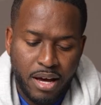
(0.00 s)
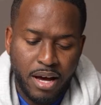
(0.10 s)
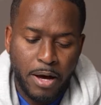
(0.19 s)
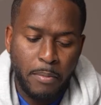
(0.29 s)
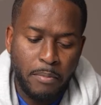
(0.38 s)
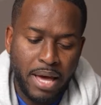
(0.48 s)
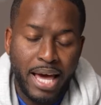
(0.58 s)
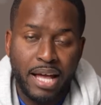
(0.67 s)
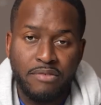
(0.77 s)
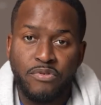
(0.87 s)

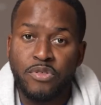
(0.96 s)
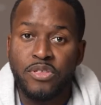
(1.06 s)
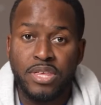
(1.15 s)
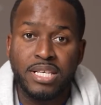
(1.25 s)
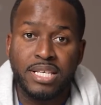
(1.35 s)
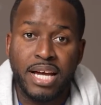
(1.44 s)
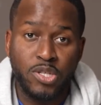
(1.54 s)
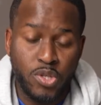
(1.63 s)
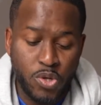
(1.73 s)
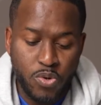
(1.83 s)
And for the things I
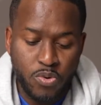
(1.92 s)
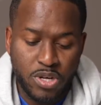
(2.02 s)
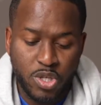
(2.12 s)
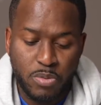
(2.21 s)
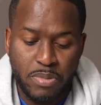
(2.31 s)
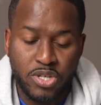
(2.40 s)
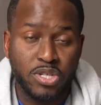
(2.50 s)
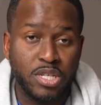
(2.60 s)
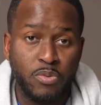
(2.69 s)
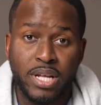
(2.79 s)
do,
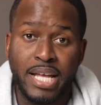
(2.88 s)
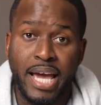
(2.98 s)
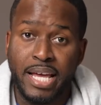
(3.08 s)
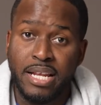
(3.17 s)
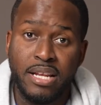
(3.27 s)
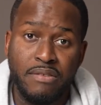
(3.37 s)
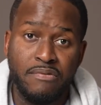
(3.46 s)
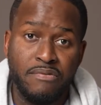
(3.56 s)
especially when editing